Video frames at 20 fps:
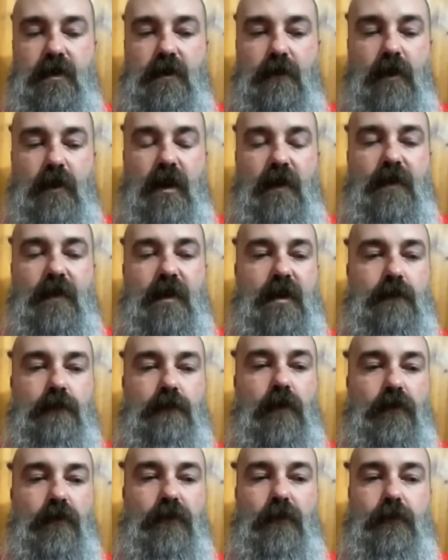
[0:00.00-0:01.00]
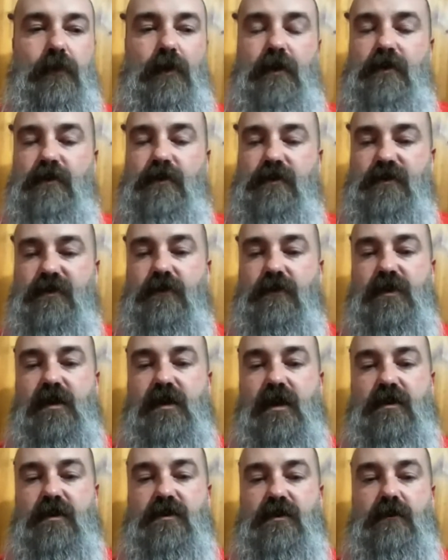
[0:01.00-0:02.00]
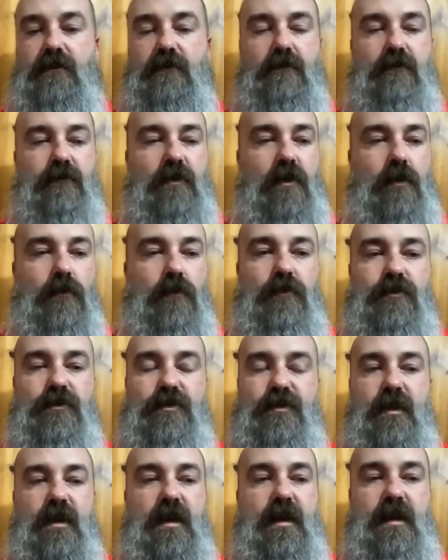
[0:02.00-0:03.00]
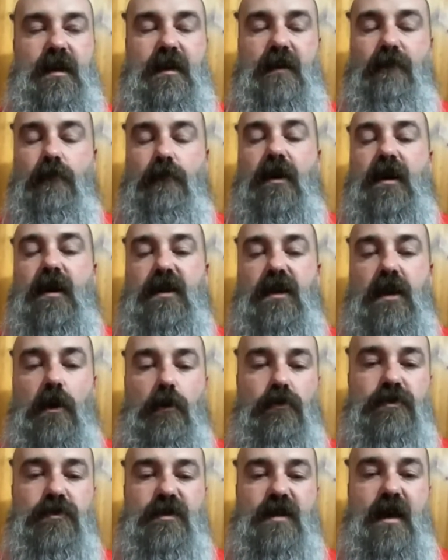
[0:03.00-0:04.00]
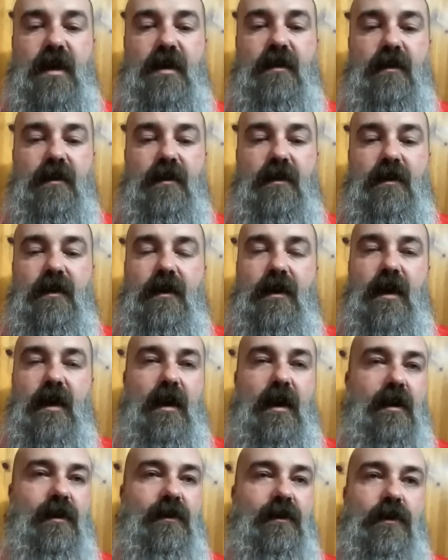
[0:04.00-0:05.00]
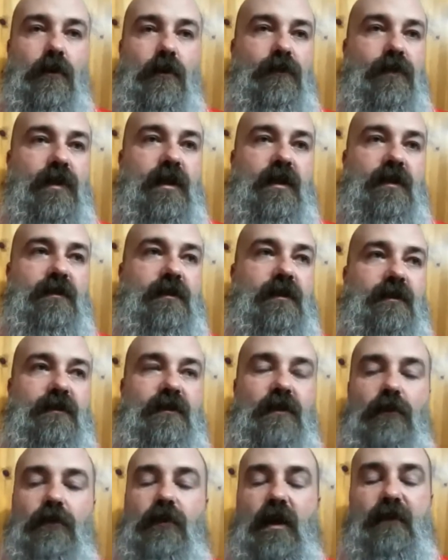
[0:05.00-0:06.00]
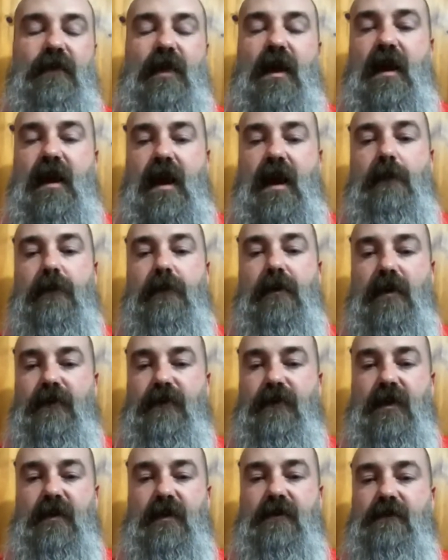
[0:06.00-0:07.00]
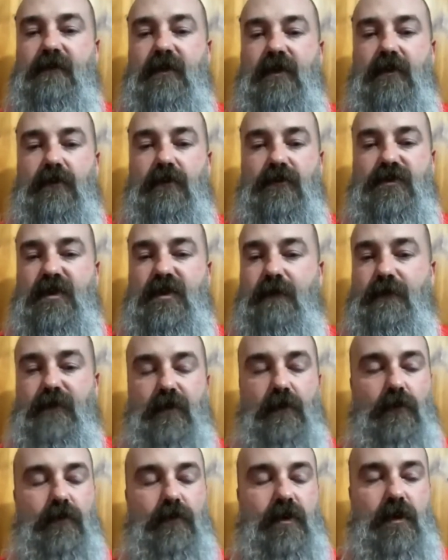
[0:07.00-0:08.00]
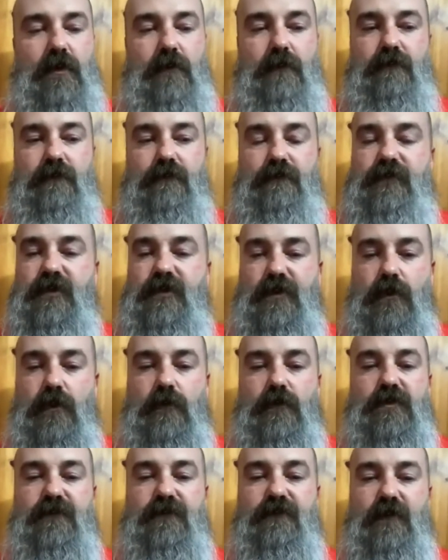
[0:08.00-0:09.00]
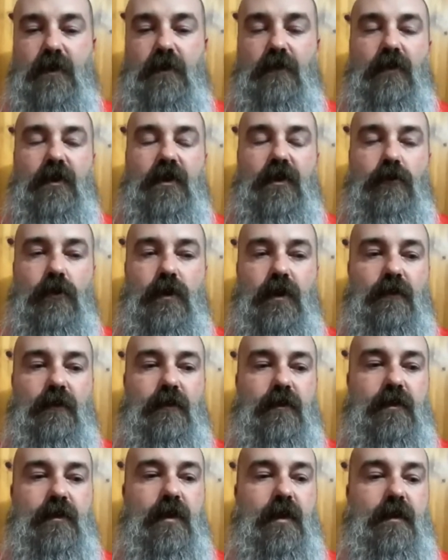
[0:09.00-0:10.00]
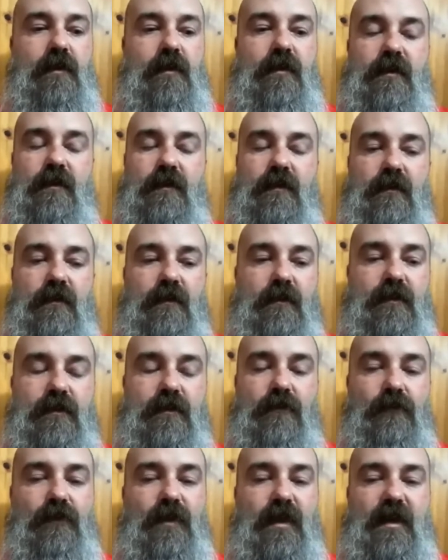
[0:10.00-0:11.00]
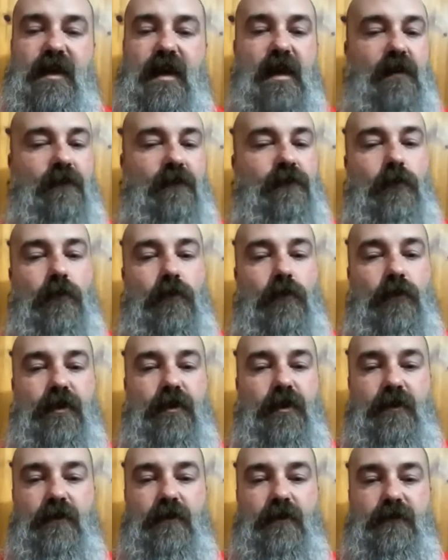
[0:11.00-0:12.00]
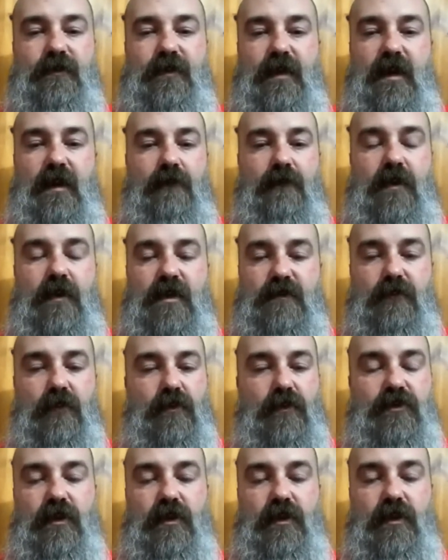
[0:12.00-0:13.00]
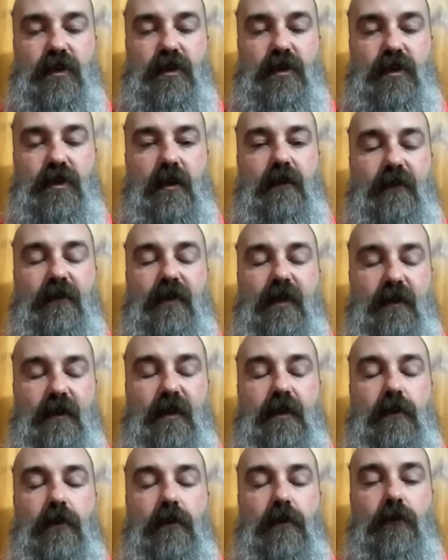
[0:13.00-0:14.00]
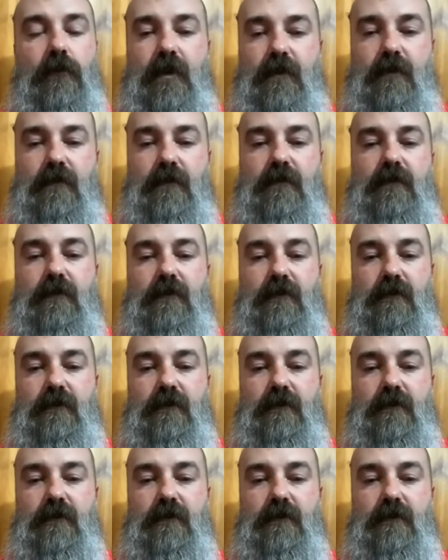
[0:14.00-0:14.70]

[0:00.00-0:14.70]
But I think both the Players Association, the owners, and everybody knows that. And I don't think that they'll let that happen. I think, something will come to terms fairly quickly. And, they can't afford to have baseball shut down. And I think they know that.